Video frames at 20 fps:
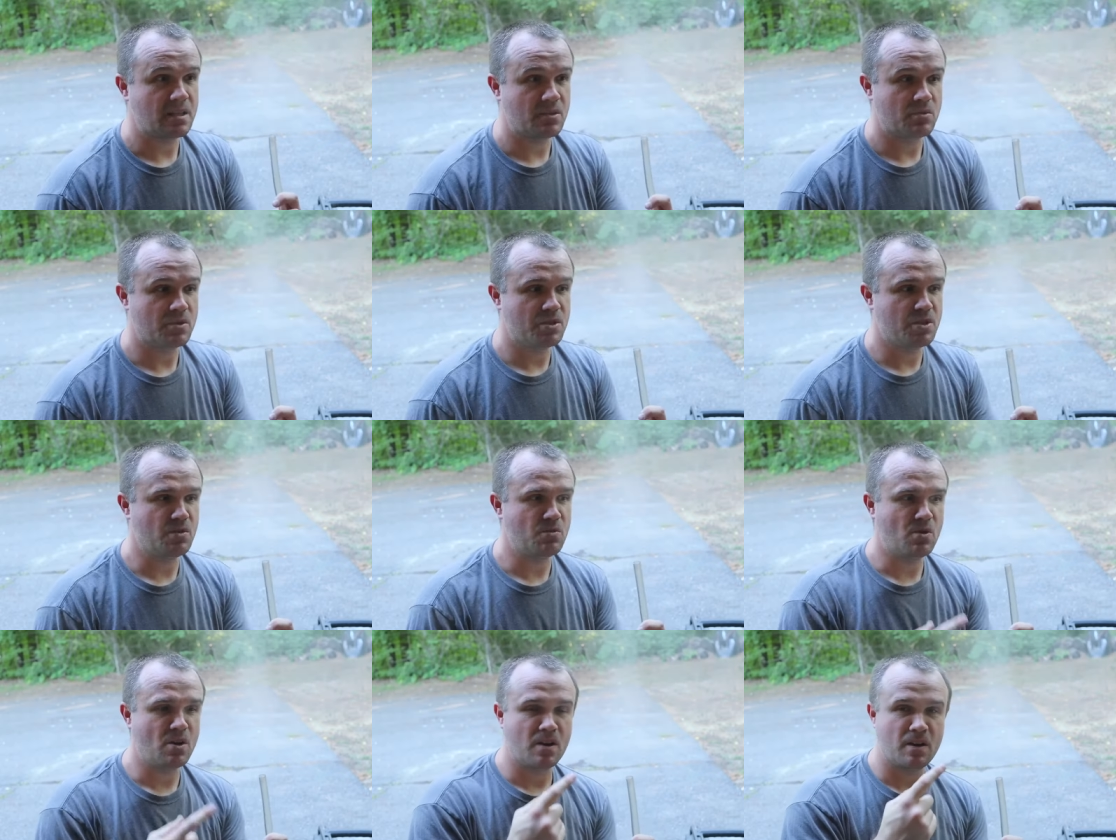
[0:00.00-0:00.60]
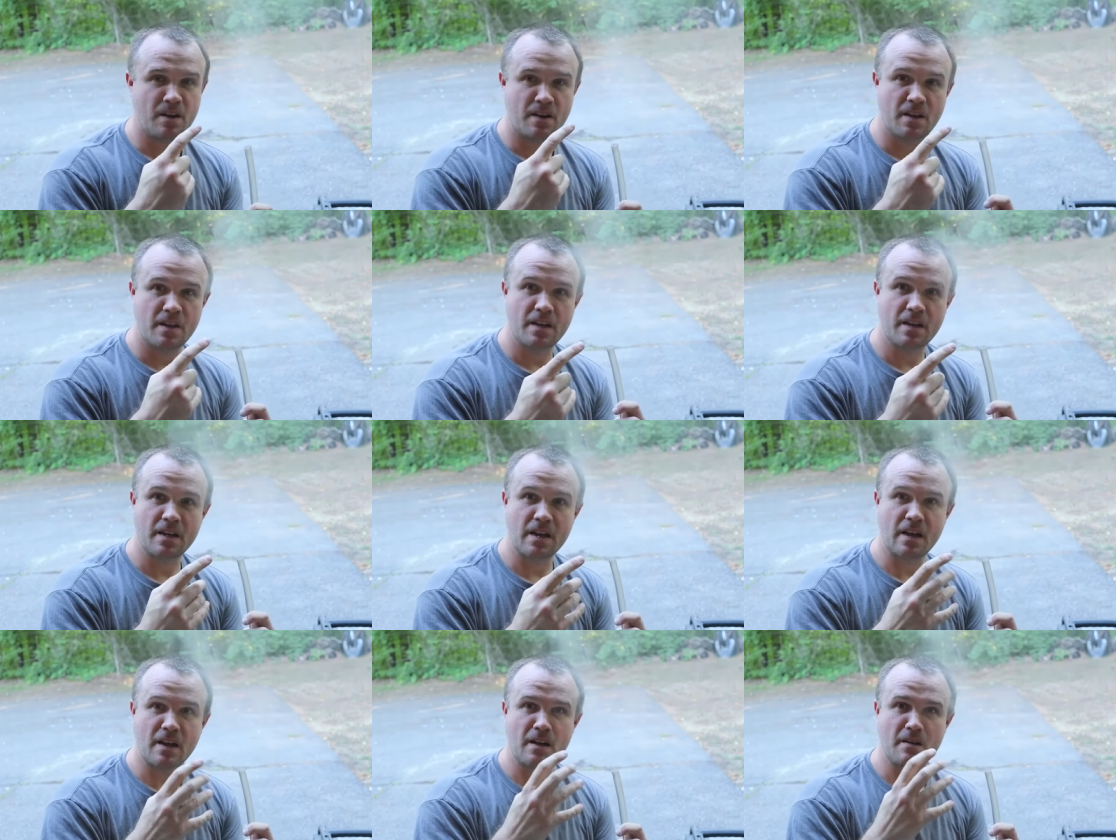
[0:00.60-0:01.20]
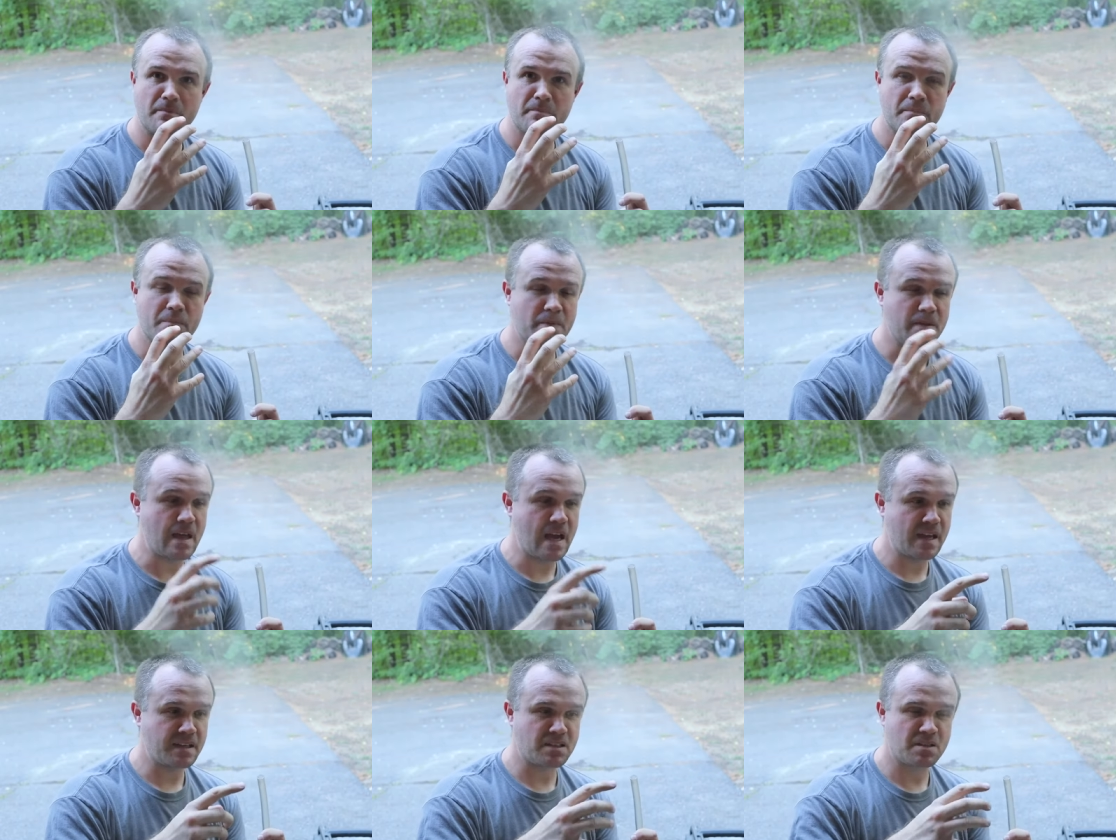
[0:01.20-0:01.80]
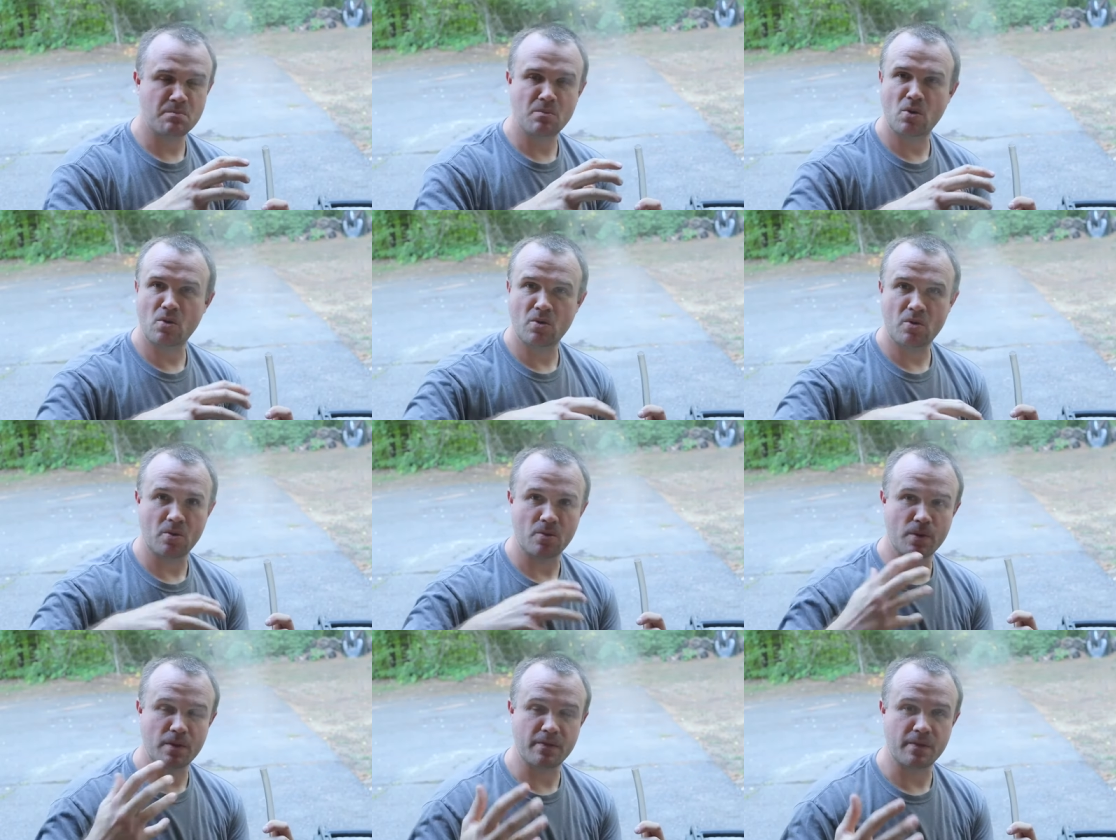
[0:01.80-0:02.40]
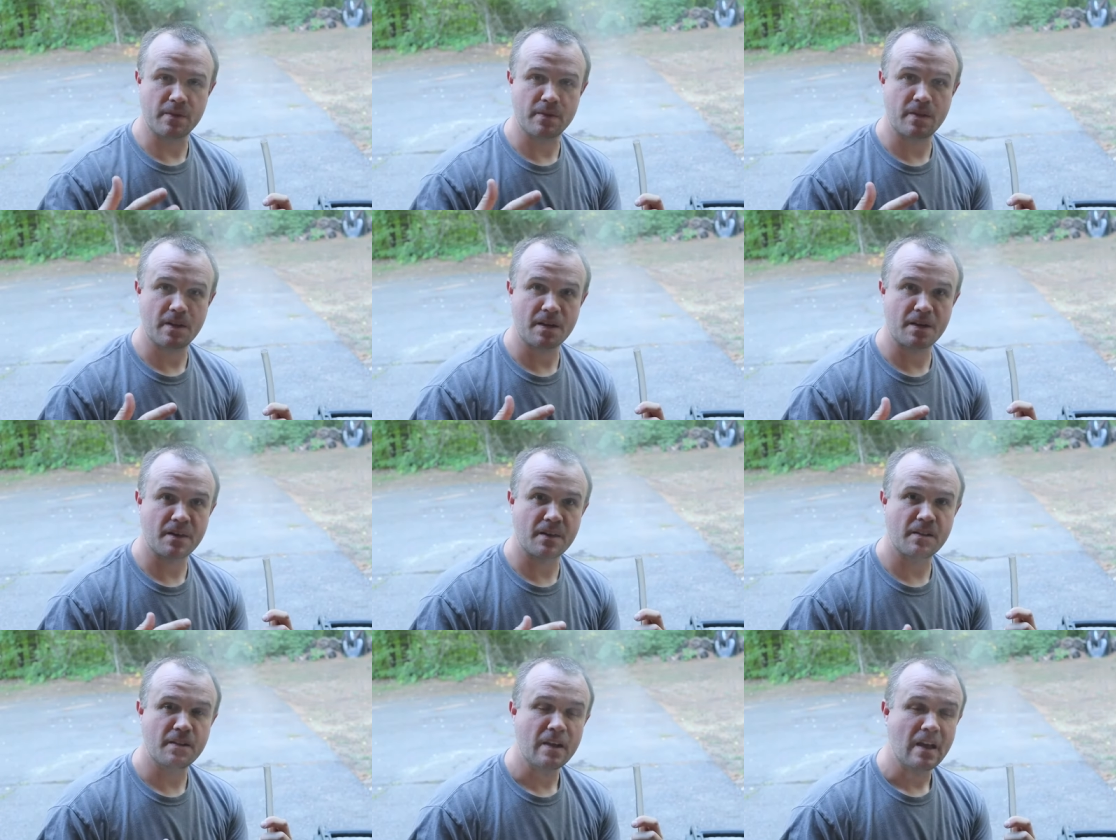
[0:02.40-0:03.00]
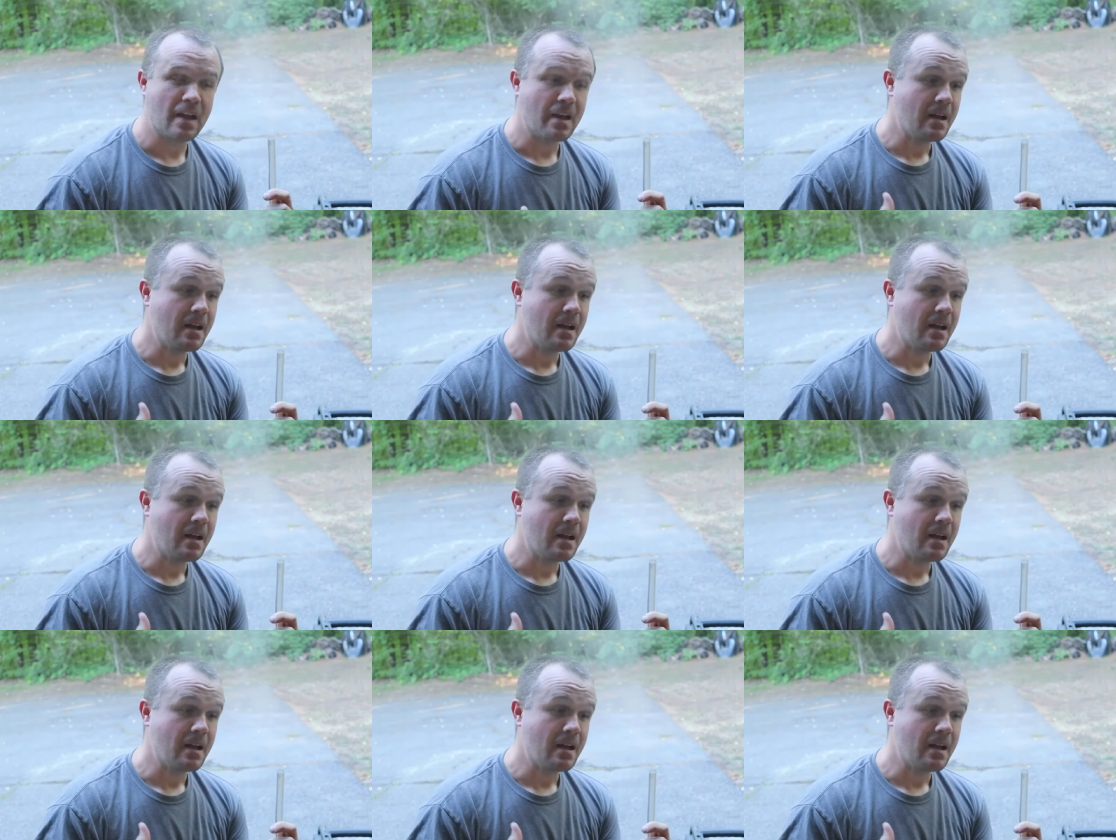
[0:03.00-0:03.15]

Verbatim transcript: what you want. Um, that smoke or even thicker